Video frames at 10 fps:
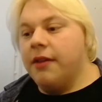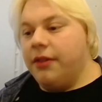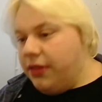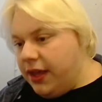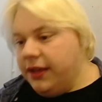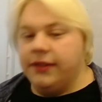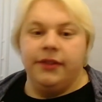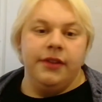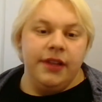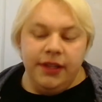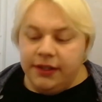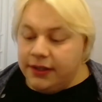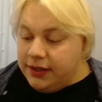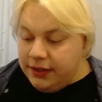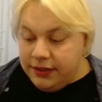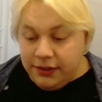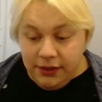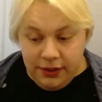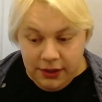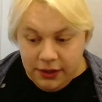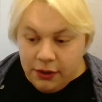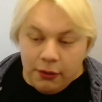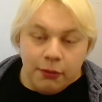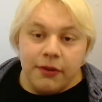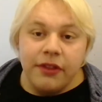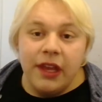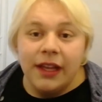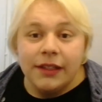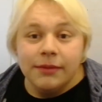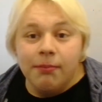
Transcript: this is an old thing.